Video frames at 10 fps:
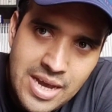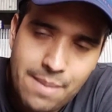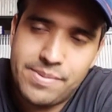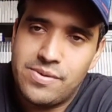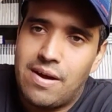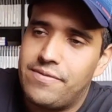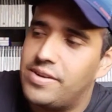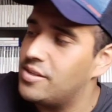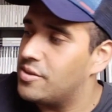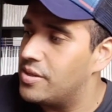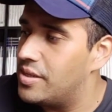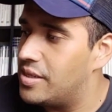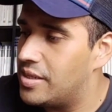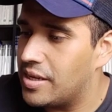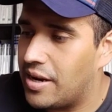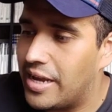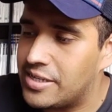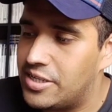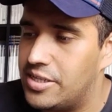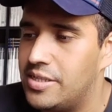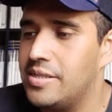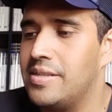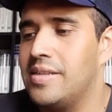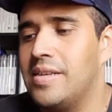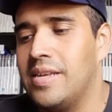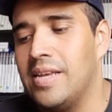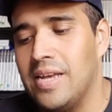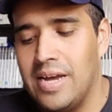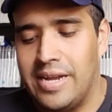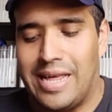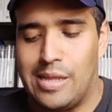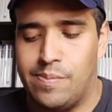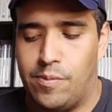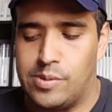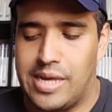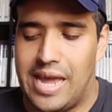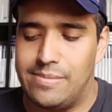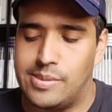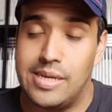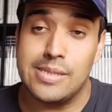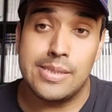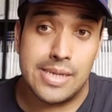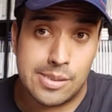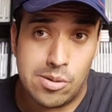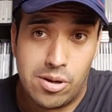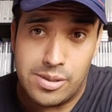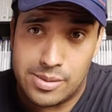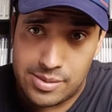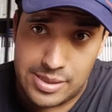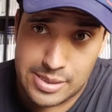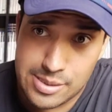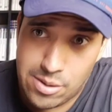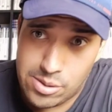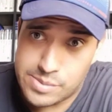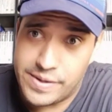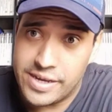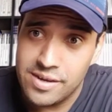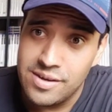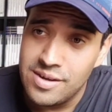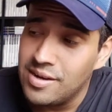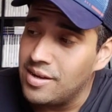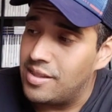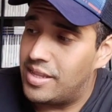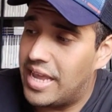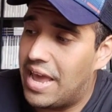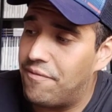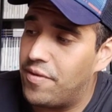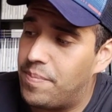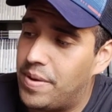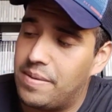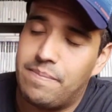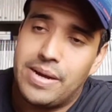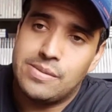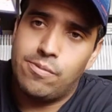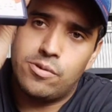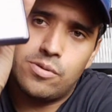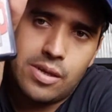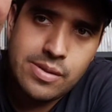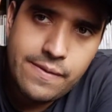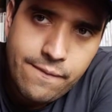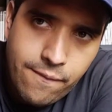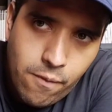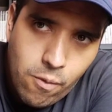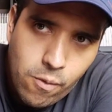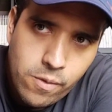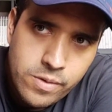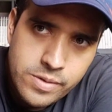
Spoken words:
Happy to have it in the collection. Now sports games, $6 this cost me. The MVP Baseball 2004.